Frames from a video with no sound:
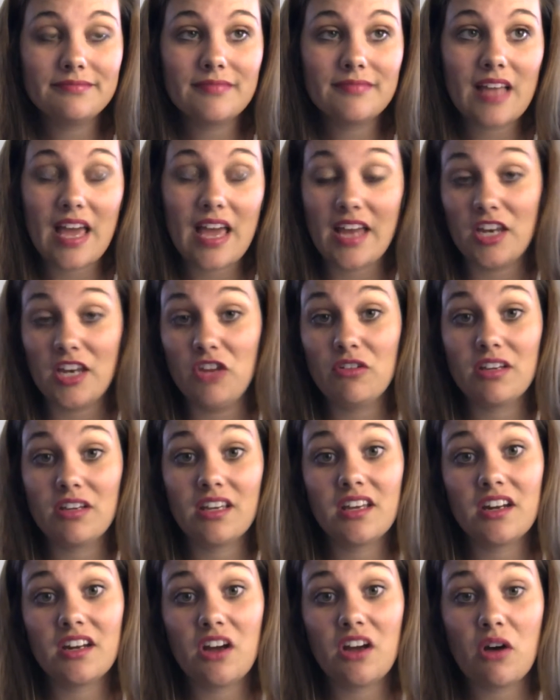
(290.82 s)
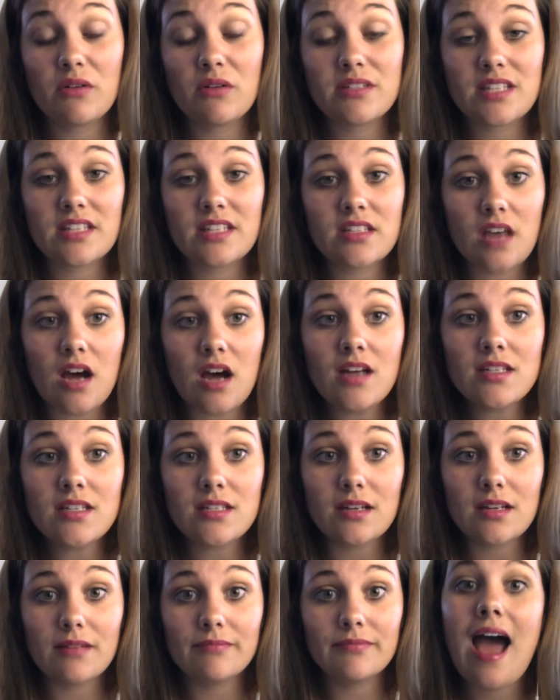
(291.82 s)
and you can get a host that's
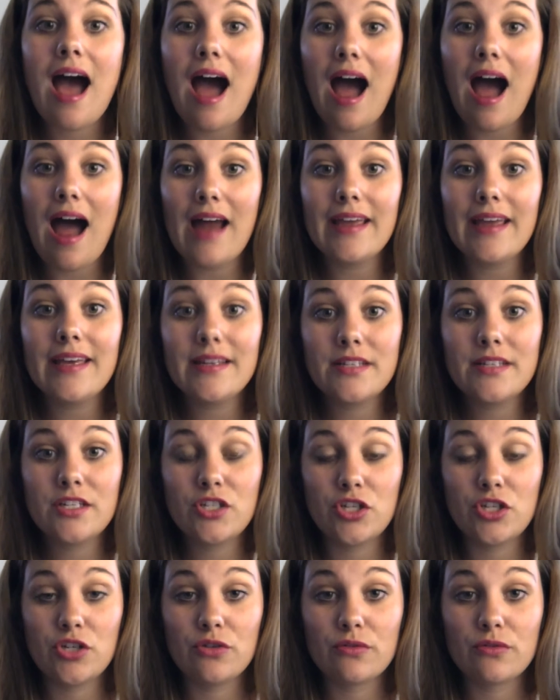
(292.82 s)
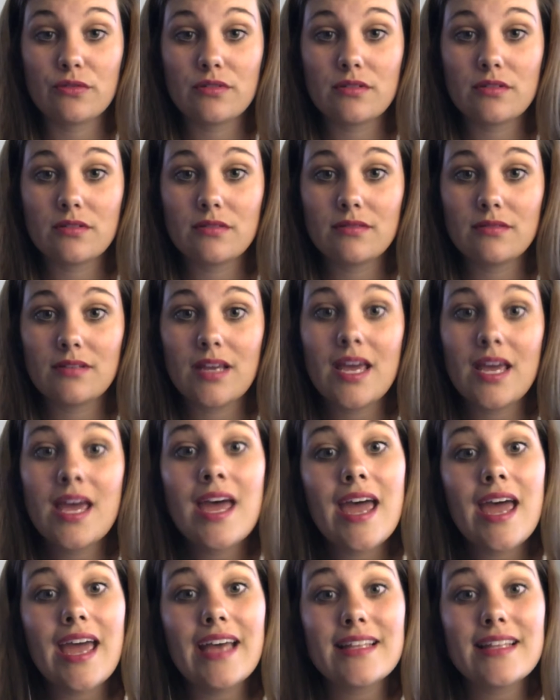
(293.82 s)
awesome. I get to choose.
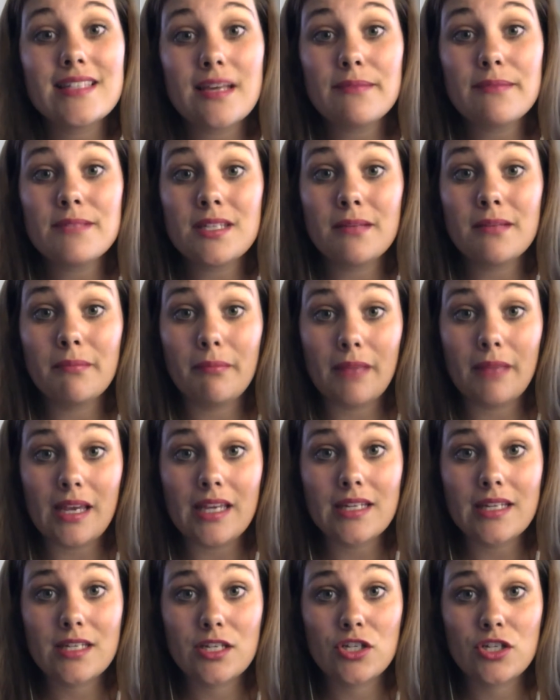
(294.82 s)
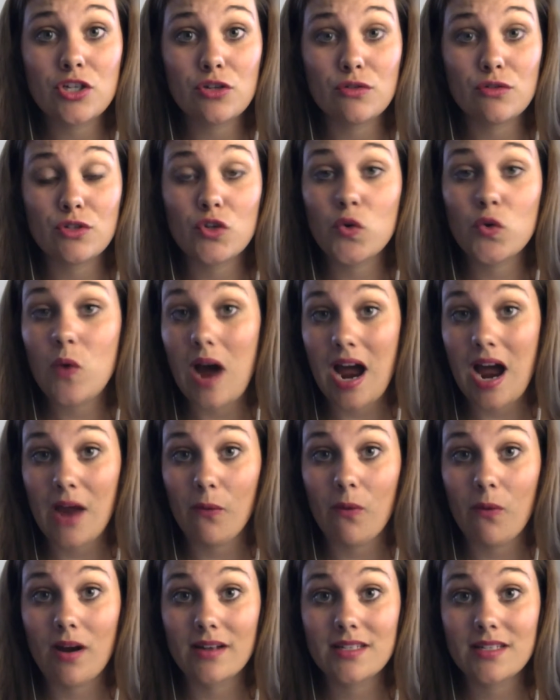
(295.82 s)
It's up to me to choose who I
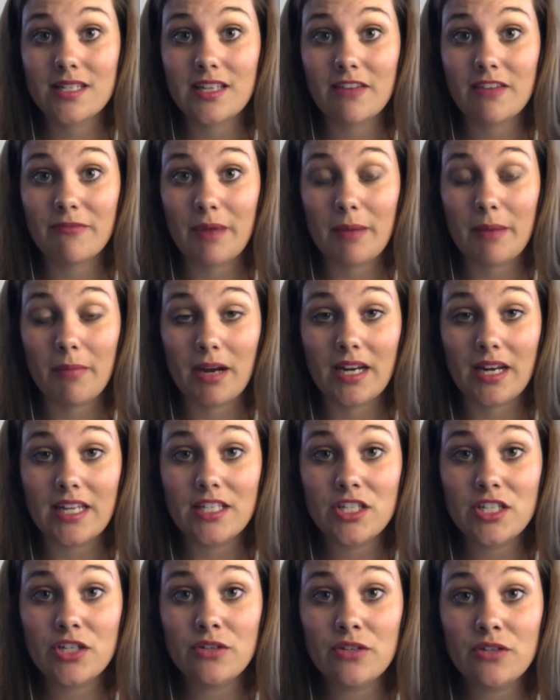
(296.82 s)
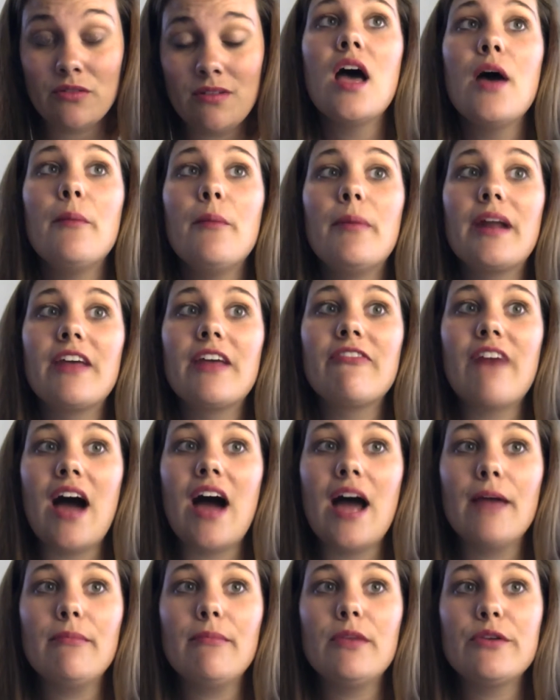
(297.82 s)
want to give my money to. But if
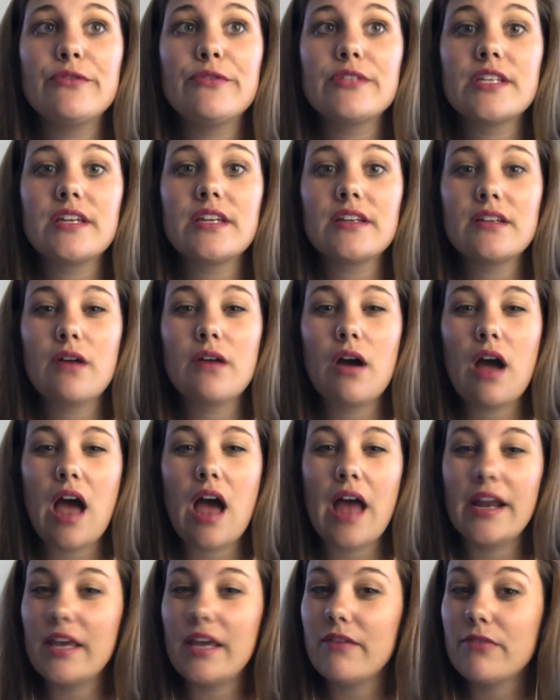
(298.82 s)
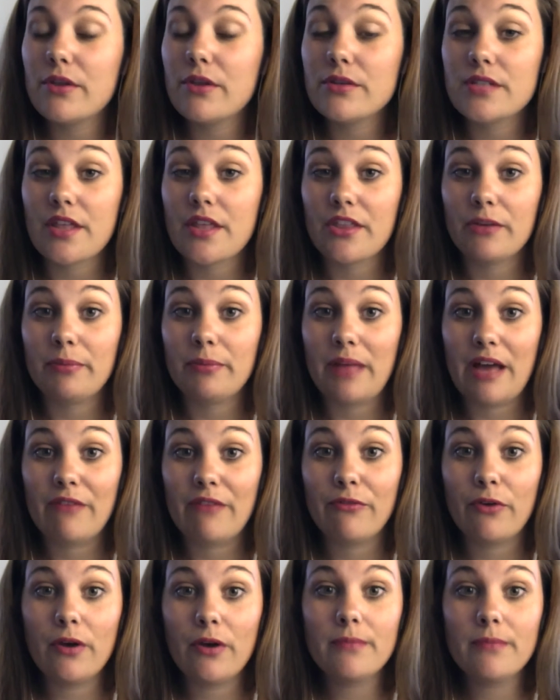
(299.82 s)
I'm using any of those other
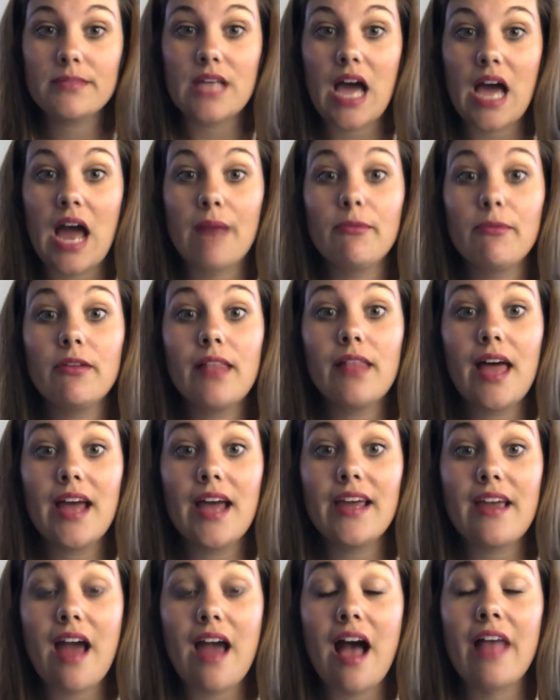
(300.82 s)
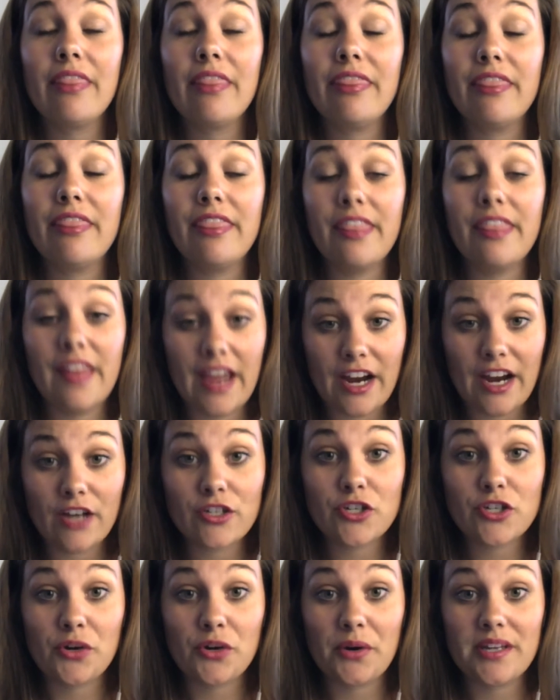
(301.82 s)
platforms, I'm relying on their
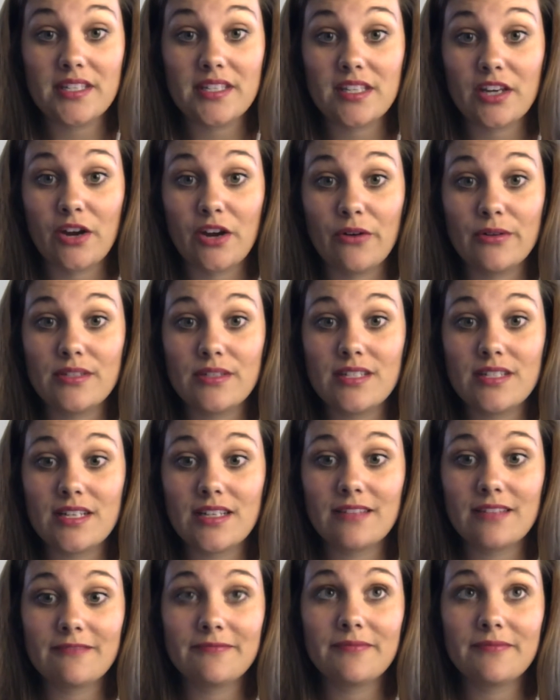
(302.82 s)
choice in hosting.